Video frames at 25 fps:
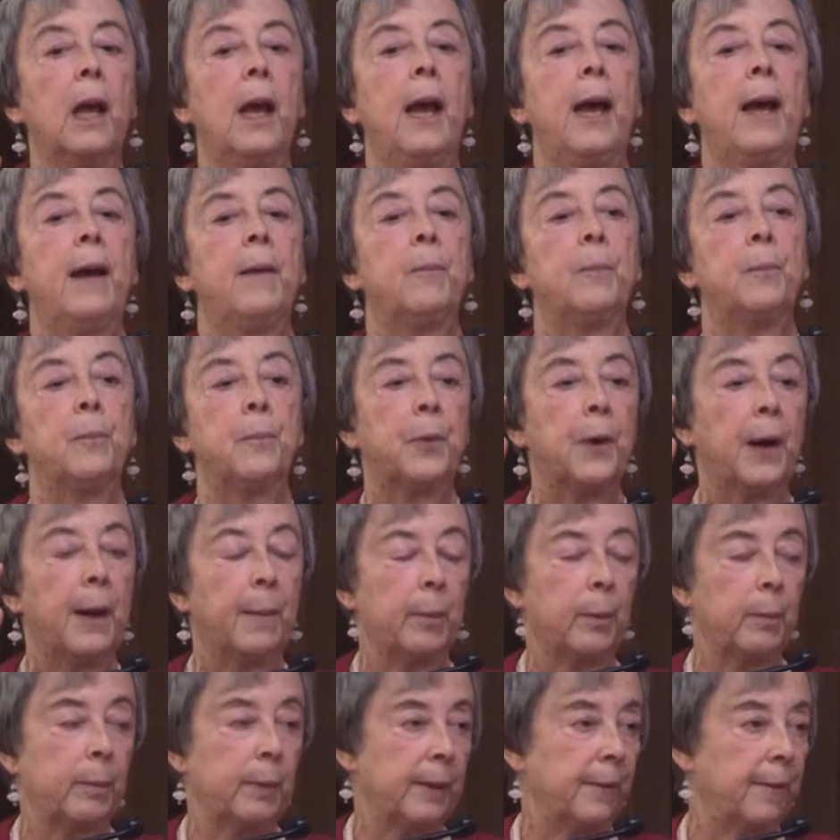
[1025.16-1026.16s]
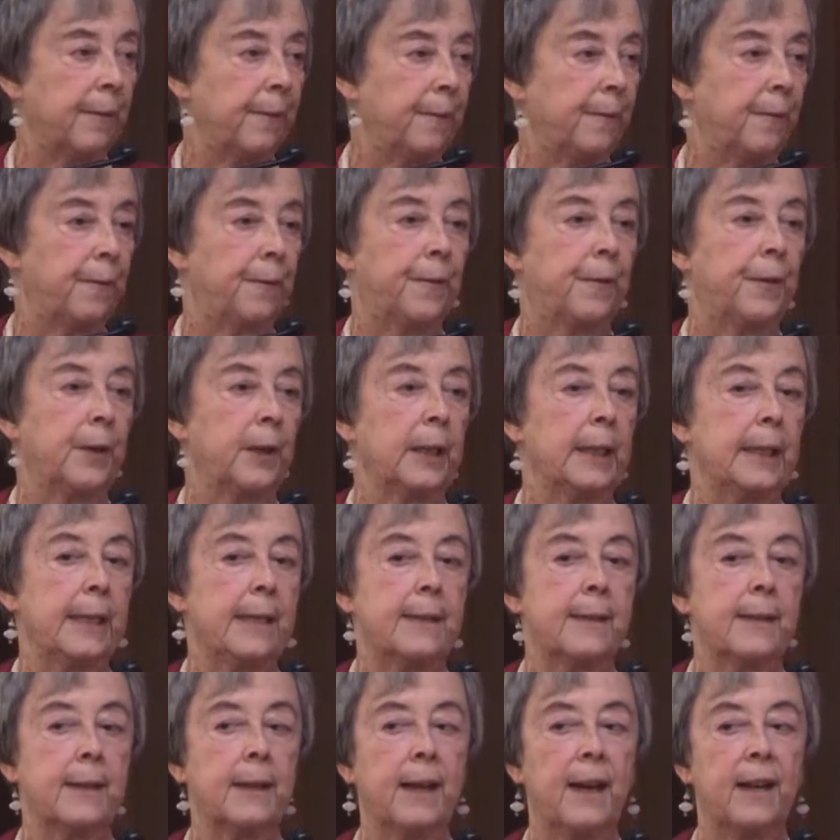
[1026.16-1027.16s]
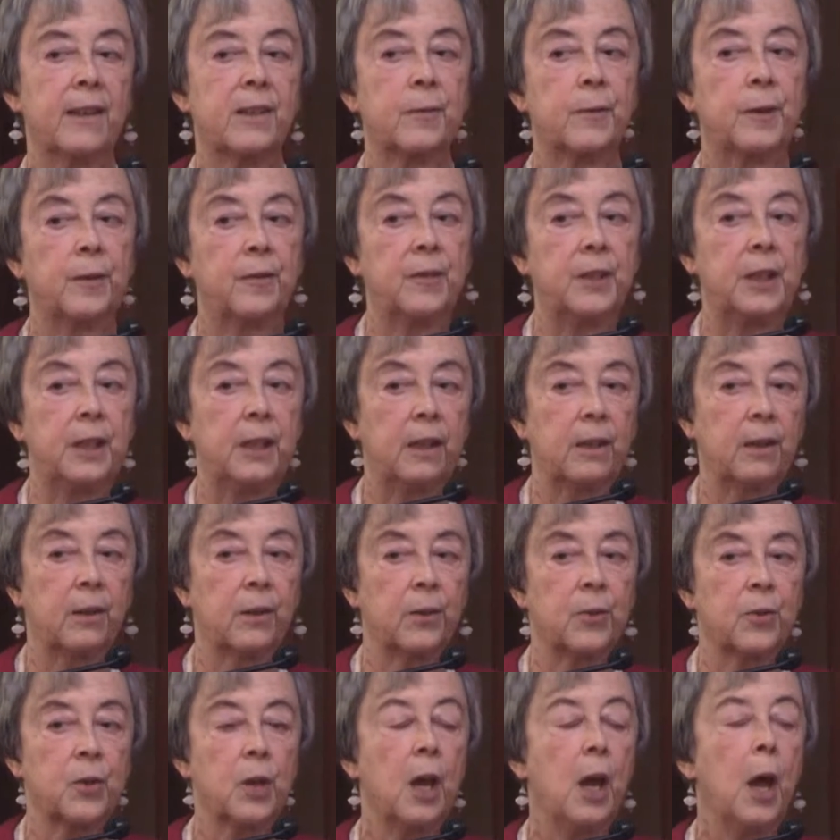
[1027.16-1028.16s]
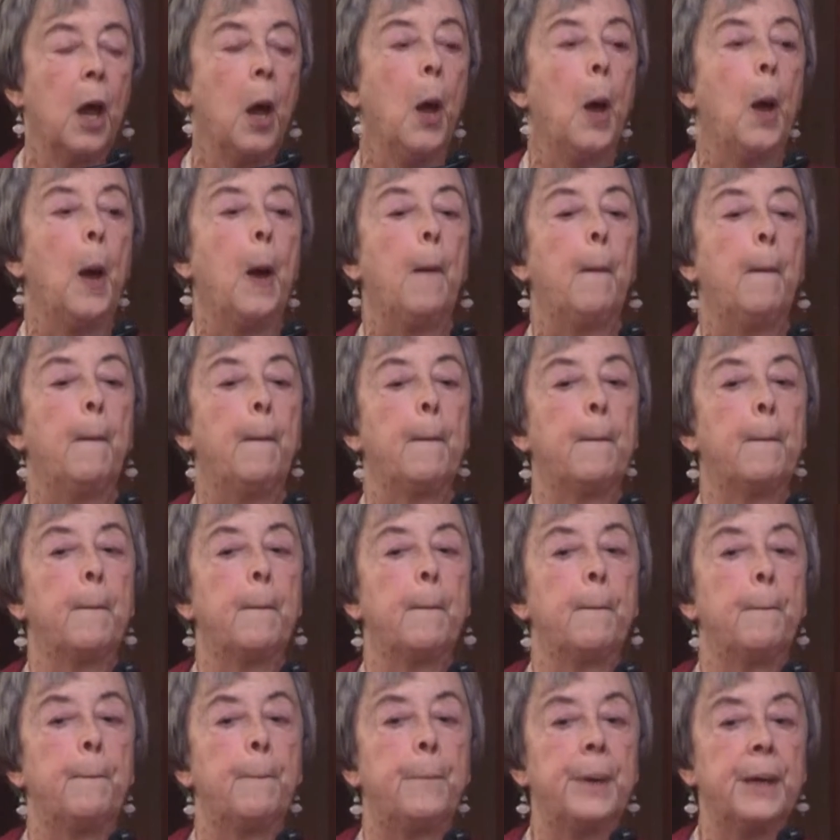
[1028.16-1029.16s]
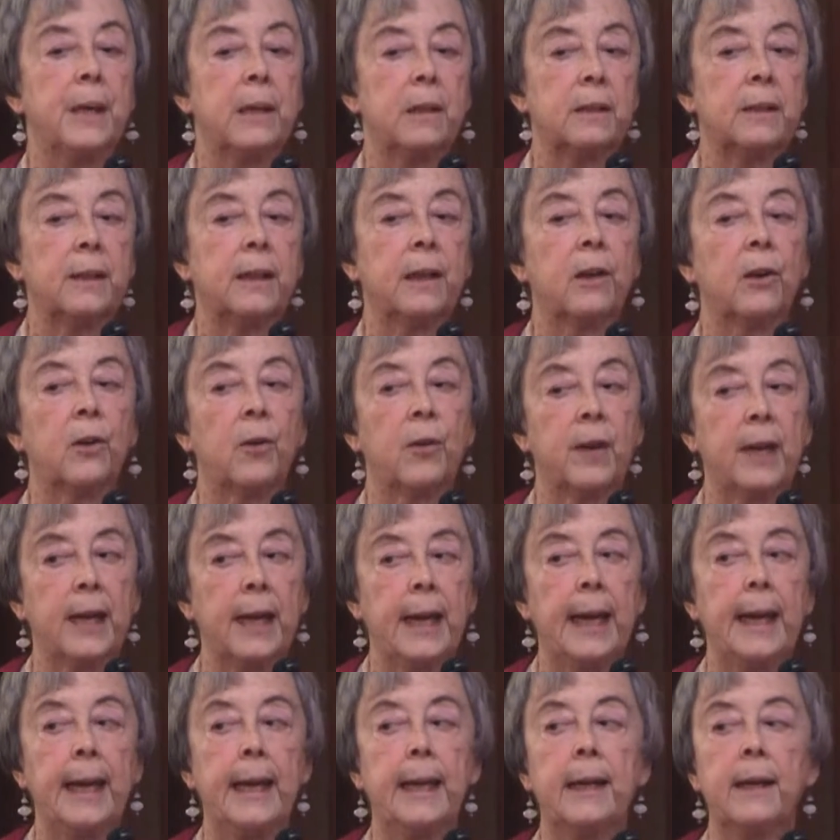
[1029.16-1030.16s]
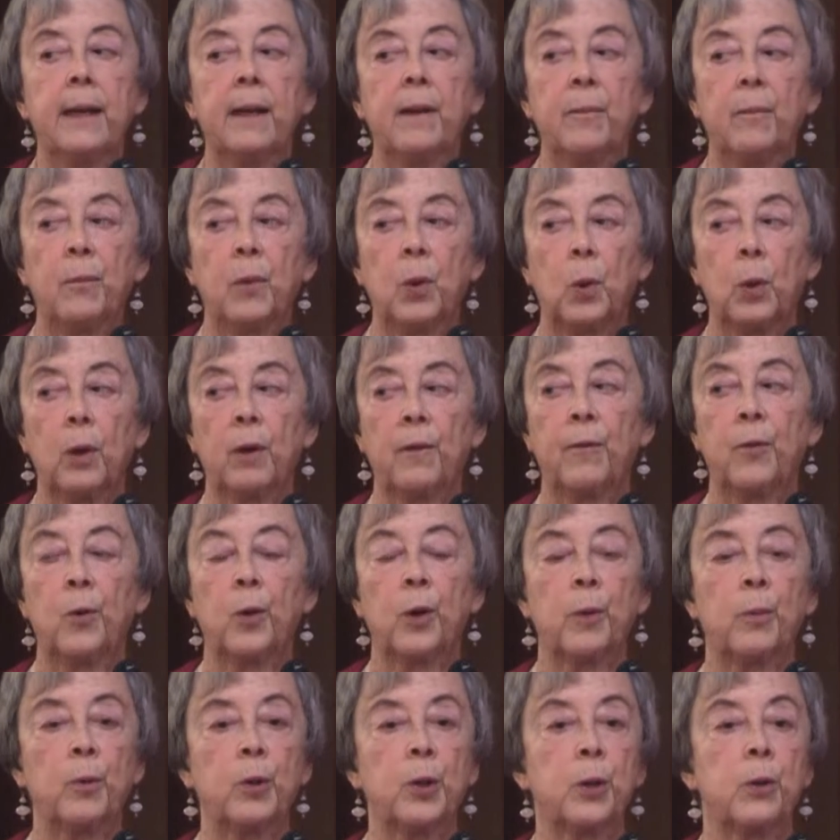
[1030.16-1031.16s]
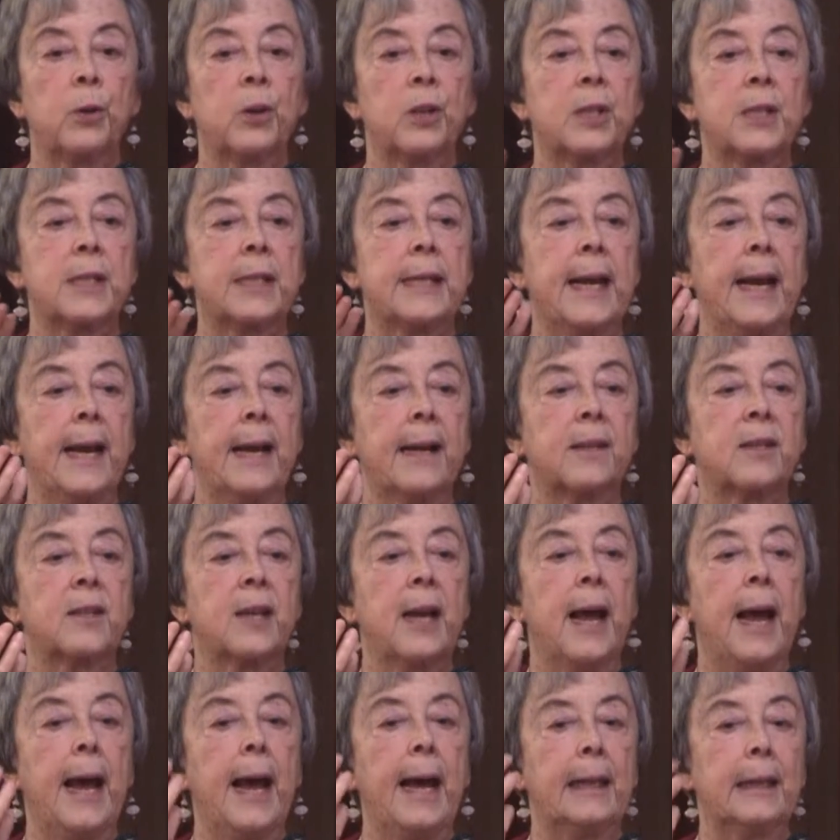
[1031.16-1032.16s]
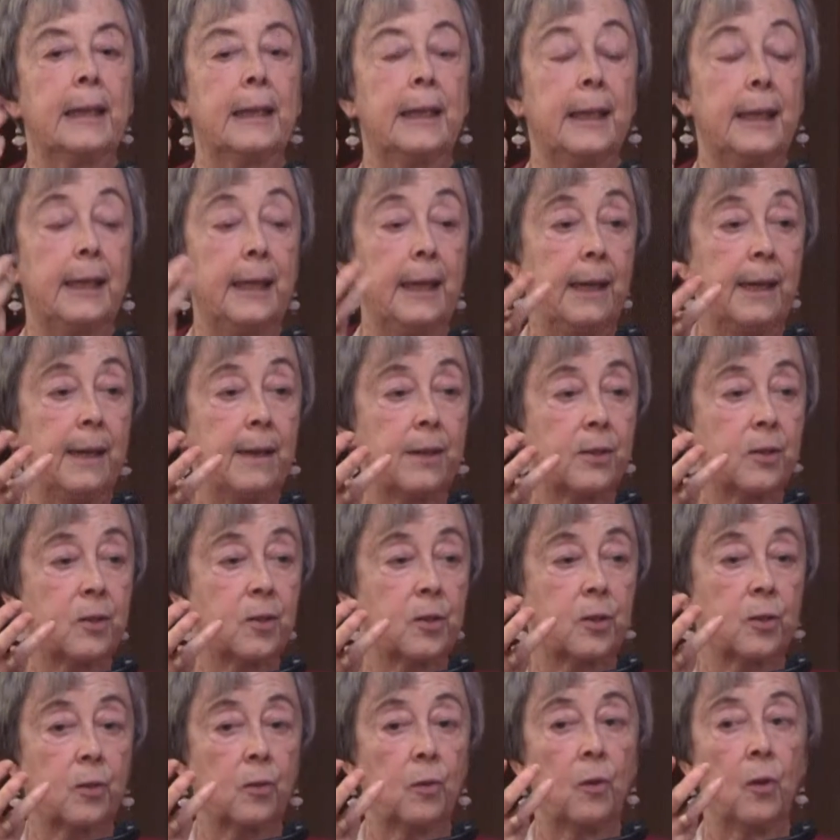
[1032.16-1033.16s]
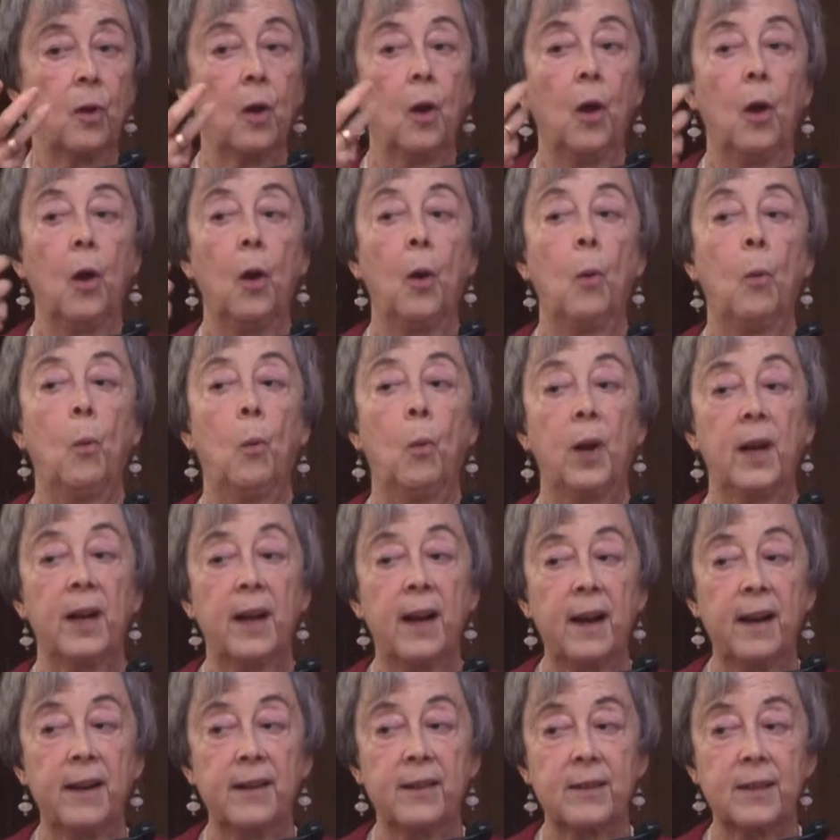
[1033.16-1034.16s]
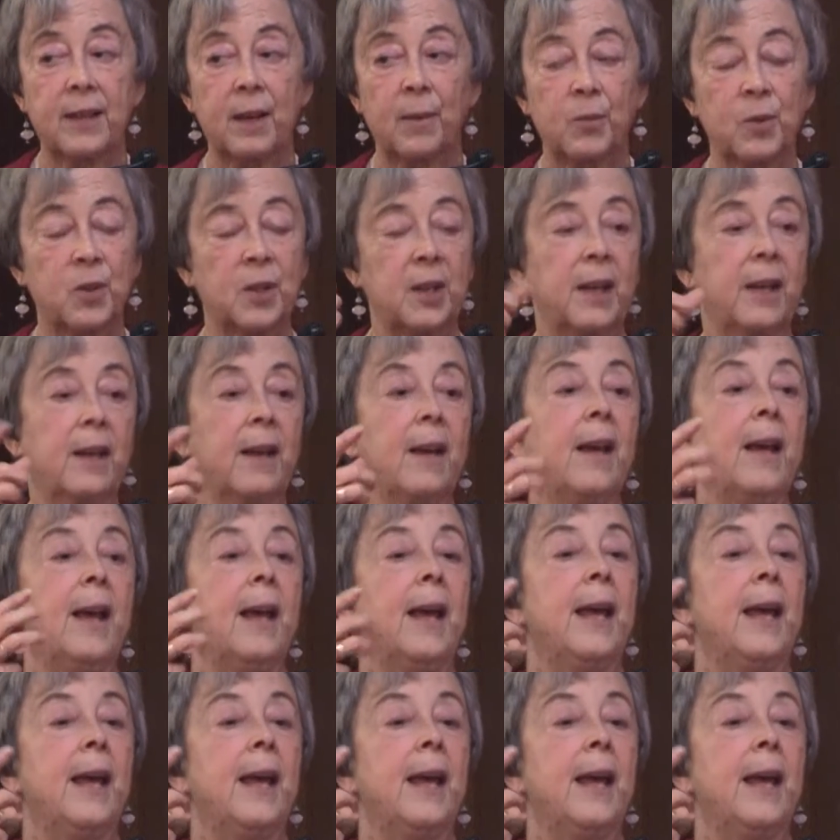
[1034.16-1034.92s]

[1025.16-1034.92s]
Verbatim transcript: and probably for at least the last 50 years, building, creating more affordable units takes at least one kind of subsidy.